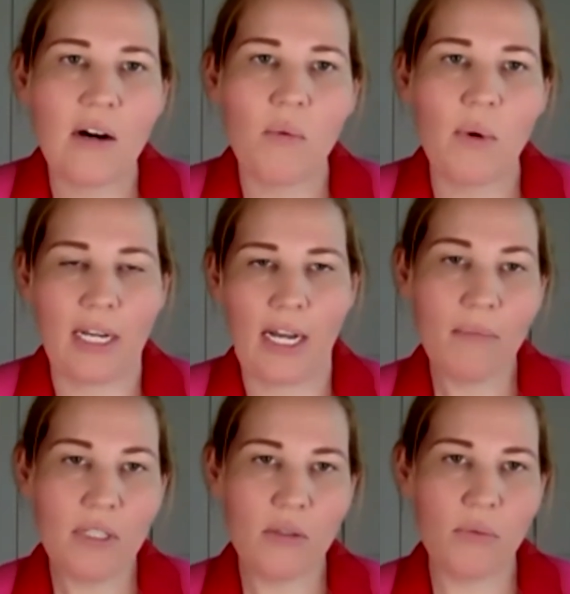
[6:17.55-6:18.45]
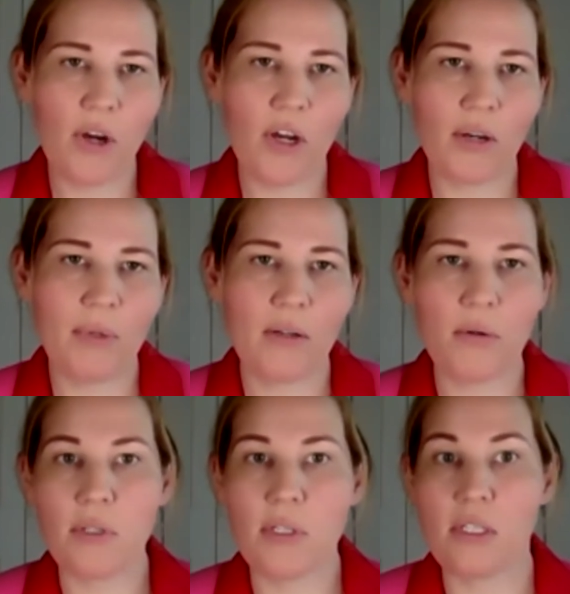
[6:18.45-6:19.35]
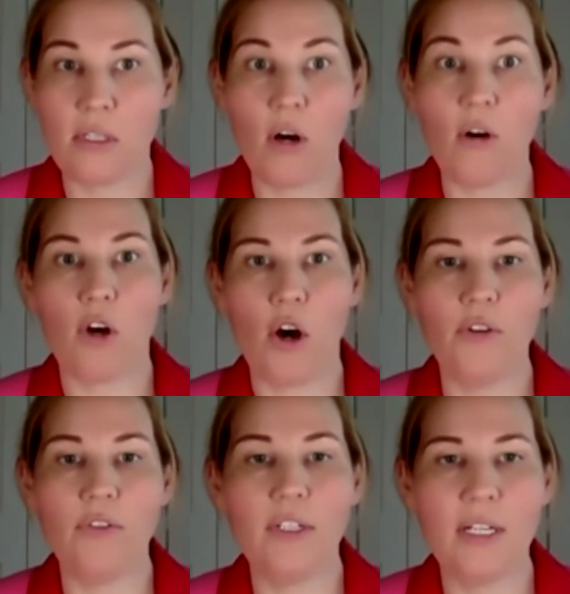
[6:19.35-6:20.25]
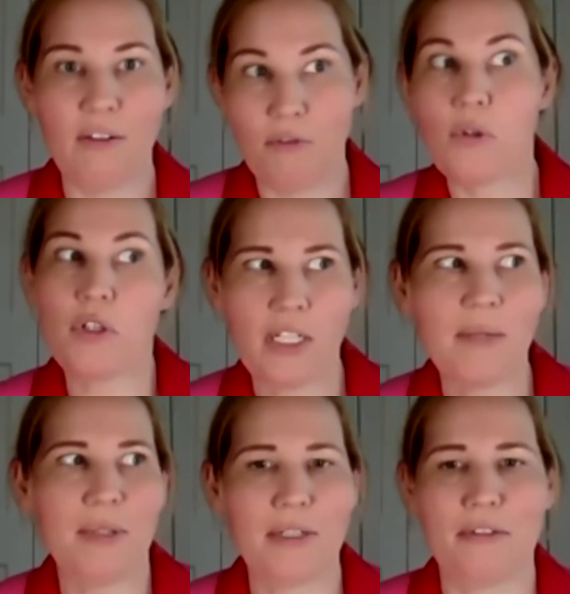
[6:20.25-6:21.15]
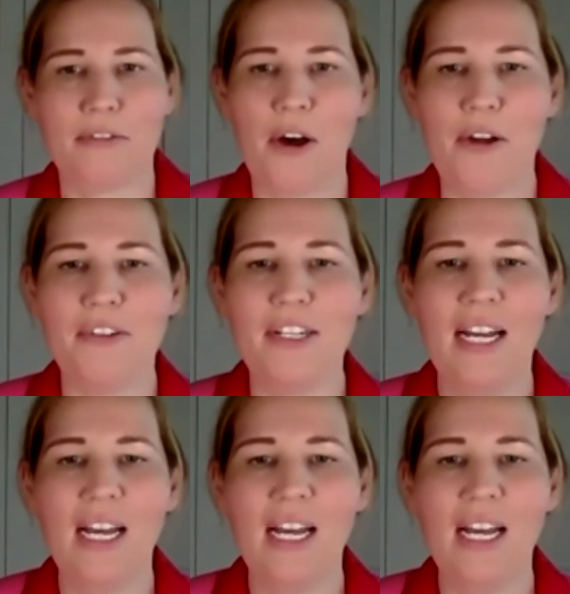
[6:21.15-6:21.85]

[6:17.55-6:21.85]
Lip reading: when it comes to work because of COVID, unfortunately, because of COVID,